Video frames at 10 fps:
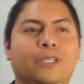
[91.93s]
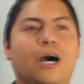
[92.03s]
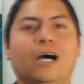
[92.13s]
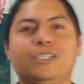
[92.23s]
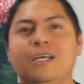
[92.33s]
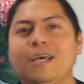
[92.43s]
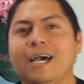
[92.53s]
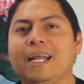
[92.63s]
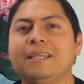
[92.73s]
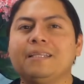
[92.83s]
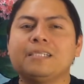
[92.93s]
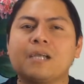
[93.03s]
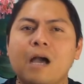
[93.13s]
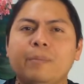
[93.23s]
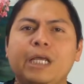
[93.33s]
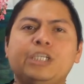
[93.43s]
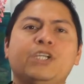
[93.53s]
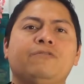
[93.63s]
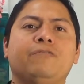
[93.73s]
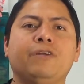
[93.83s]
notch, and I think that's a
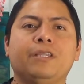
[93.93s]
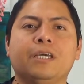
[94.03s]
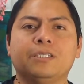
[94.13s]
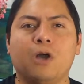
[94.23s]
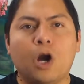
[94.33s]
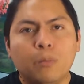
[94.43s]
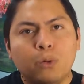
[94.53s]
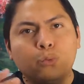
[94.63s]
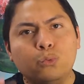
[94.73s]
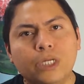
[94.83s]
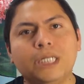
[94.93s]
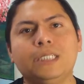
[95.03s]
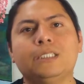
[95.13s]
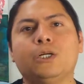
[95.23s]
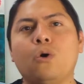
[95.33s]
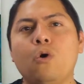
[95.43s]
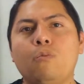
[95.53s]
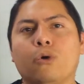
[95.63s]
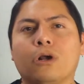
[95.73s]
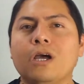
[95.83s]
combination of everything. Arrma really did their
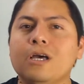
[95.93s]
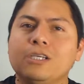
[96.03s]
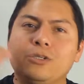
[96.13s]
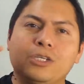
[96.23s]
homework. So